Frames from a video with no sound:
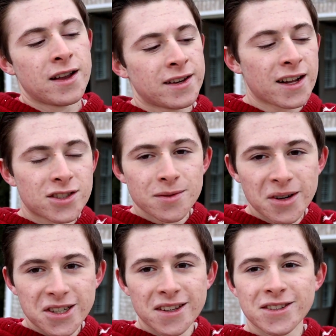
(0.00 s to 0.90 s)
Not so
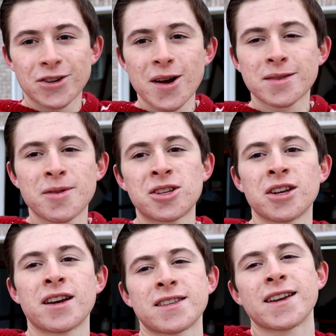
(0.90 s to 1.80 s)
much on the
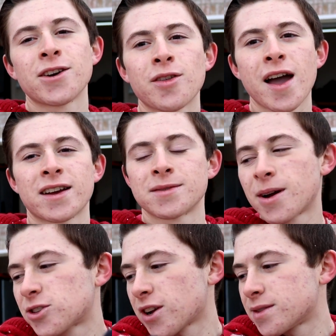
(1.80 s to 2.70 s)
transmission, because I know that because
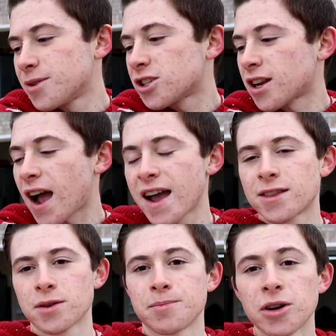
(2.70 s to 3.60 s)
my transmission I had
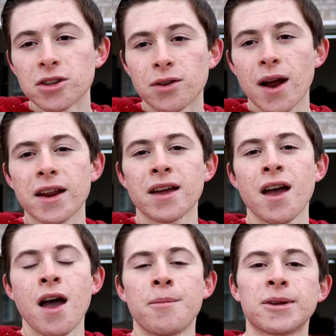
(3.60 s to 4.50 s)
to rebuild already,
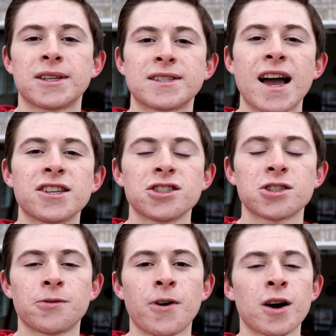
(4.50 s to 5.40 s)
but this engine
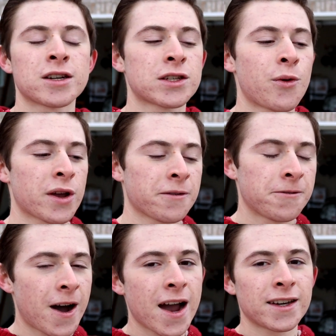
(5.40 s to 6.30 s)
so far is going
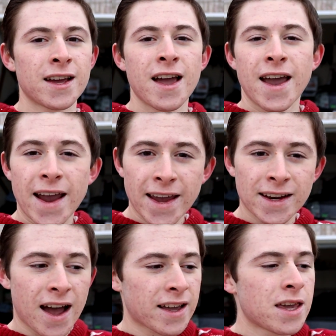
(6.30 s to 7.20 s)
fine,
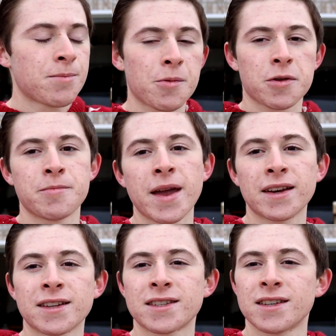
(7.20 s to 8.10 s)
and I keep up with
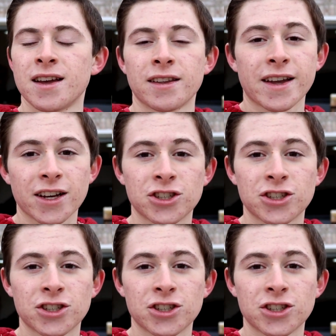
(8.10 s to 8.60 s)
maintenance like I